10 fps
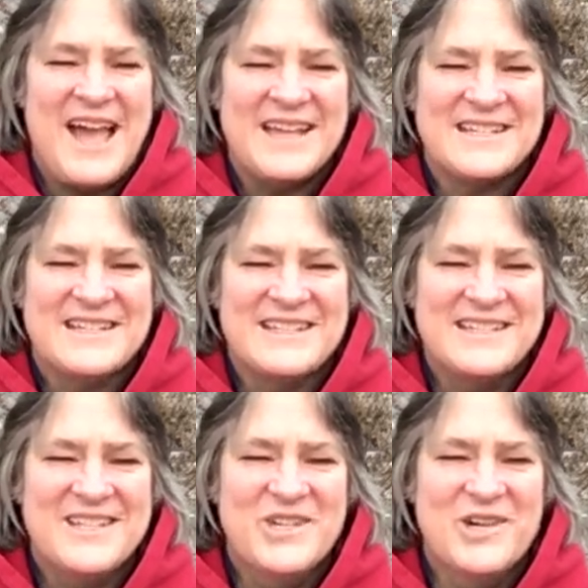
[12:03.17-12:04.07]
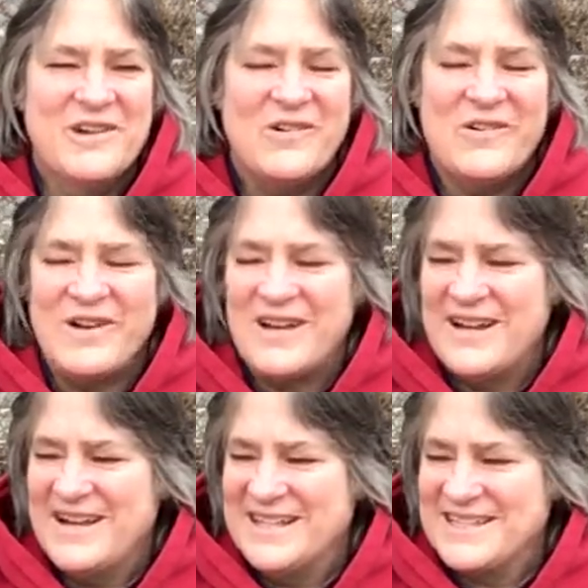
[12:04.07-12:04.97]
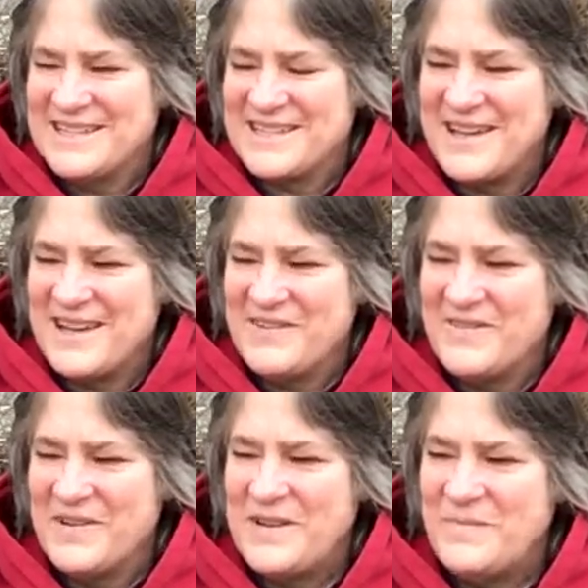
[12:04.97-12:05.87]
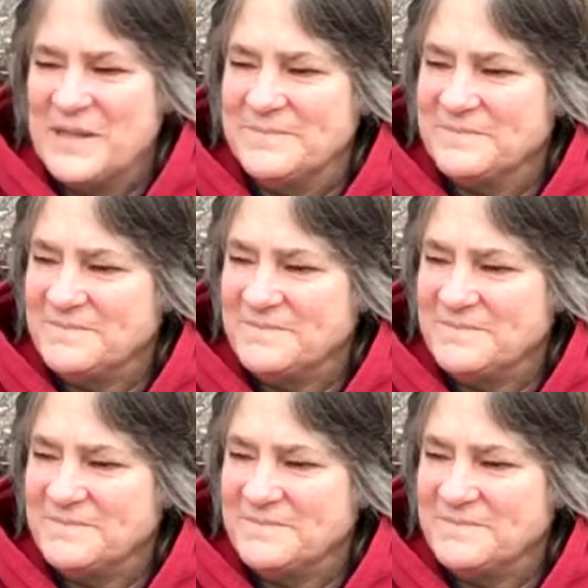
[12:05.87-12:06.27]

And you know, it's kind of funny, but